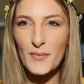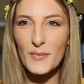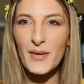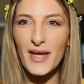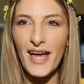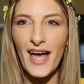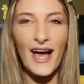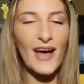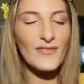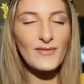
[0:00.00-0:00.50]

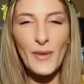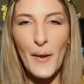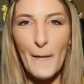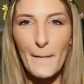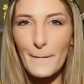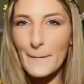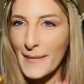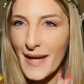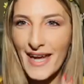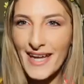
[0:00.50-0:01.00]
we have
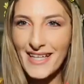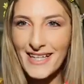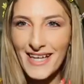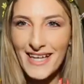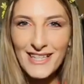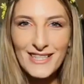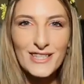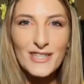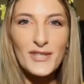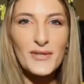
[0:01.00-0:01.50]
made
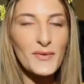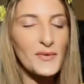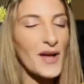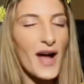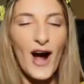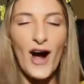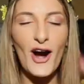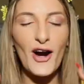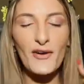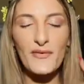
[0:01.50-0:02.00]
it to
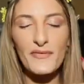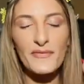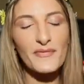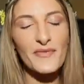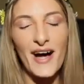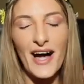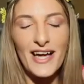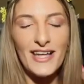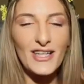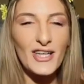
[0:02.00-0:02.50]
our
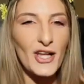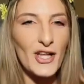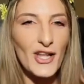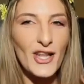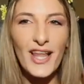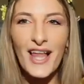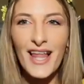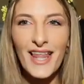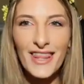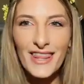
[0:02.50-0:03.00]

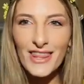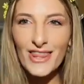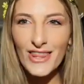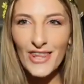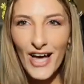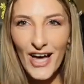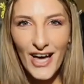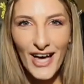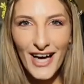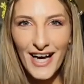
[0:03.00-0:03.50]
final
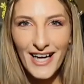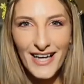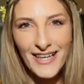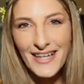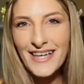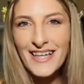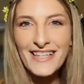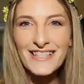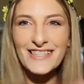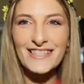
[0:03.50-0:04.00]

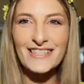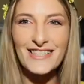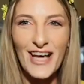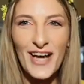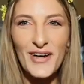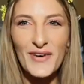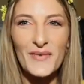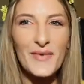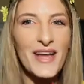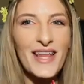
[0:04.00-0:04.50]
look.
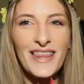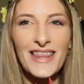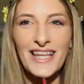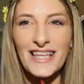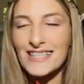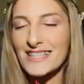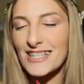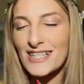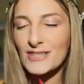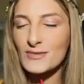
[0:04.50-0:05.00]
So
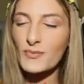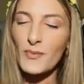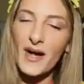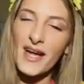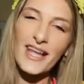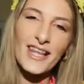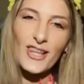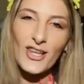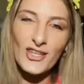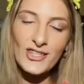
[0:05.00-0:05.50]
this is
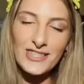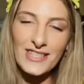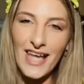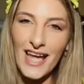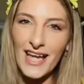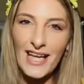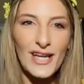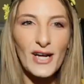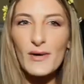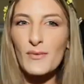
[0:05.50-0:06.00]
what it looks
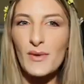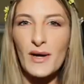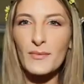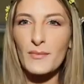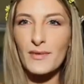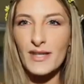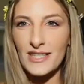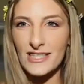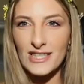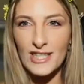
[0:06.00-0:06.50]
like
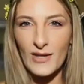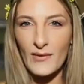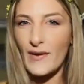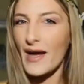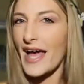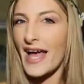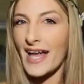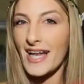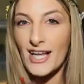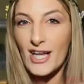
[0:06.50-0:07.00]
when we do
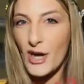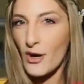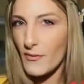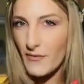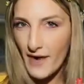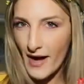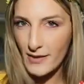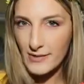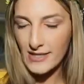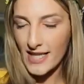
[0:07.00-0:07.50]
a no
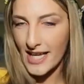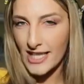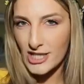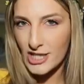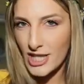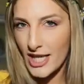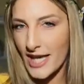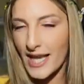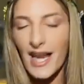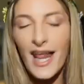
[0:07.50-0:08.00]

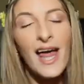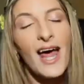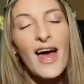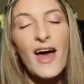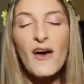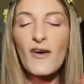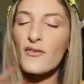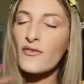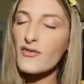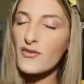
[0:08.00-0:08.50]
foundation,
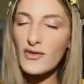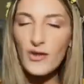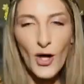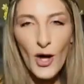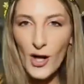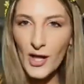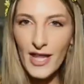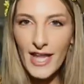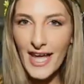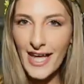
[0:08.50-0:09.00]

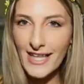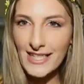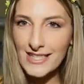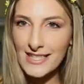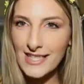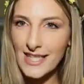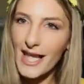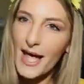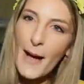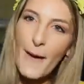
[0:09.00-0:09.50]
flawless
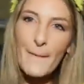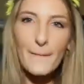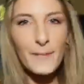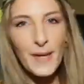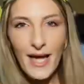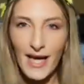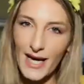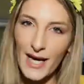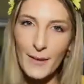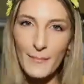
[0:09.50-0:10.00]

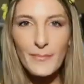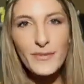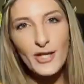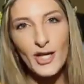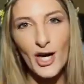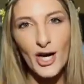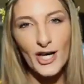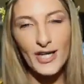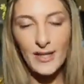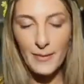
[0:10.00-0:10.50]
makeup
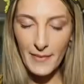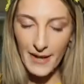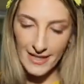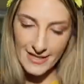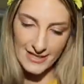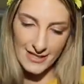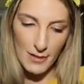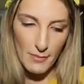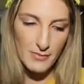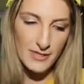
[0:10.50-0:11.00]
look. Let me
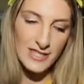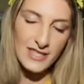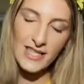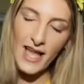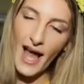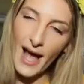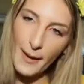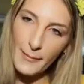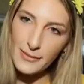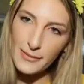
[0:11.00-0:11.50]
get some
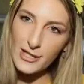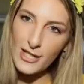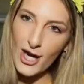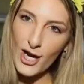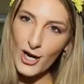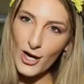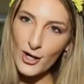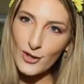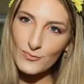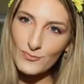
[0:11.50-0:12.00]
snaps,
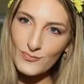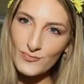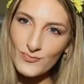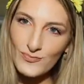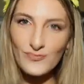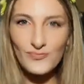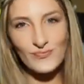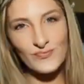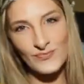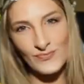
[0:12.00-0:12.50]
girl.
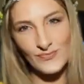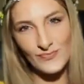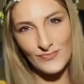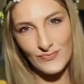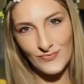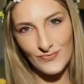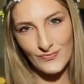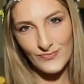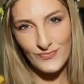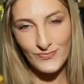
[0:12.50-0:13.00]

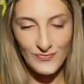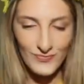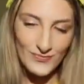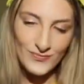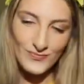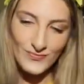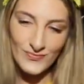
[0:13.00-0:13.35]
Mm-hmm.